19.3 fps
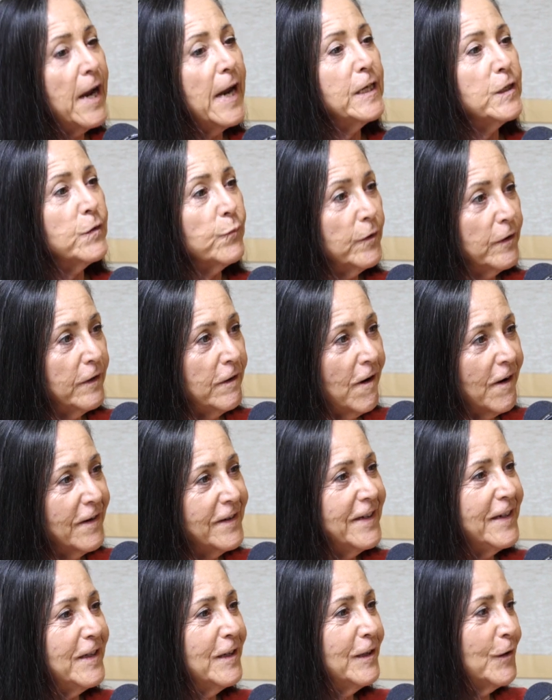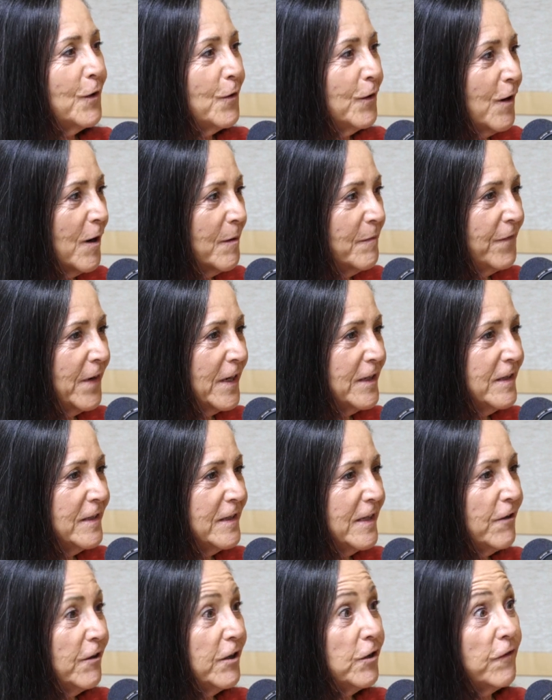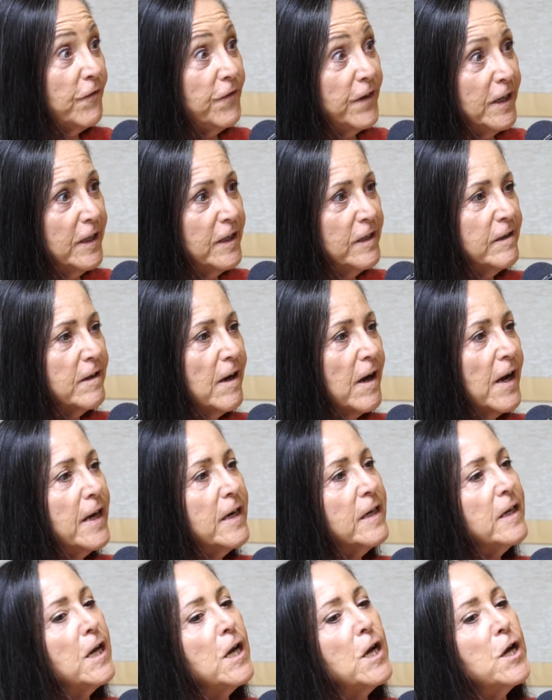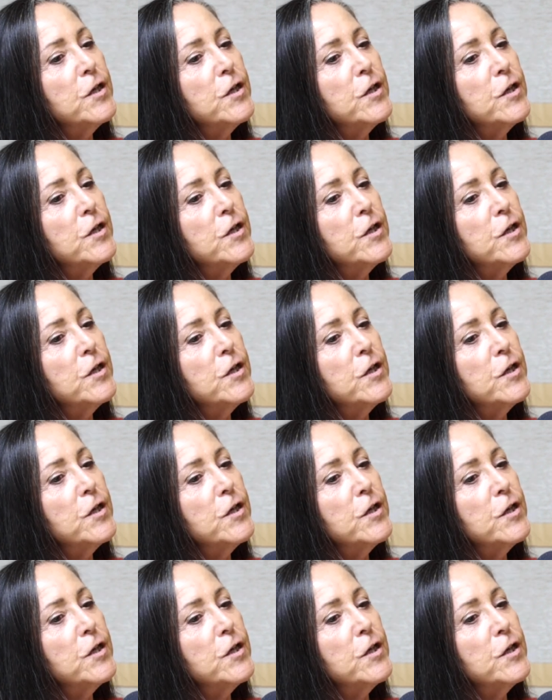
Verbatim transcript: it's really hard to eat a low carb vegetarian or vegan diet.